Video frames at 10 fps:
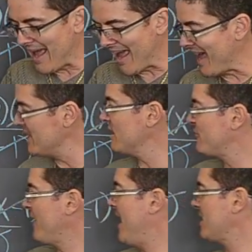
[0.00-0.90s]
and
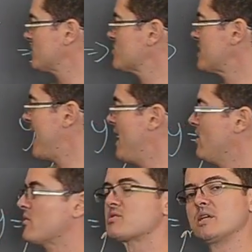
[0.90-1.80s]
it factors
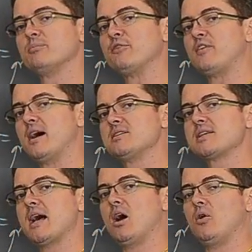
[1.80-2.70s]
out or simplifies
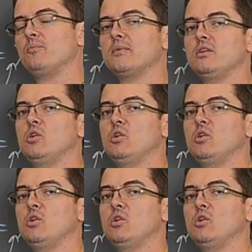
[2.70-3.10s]
out,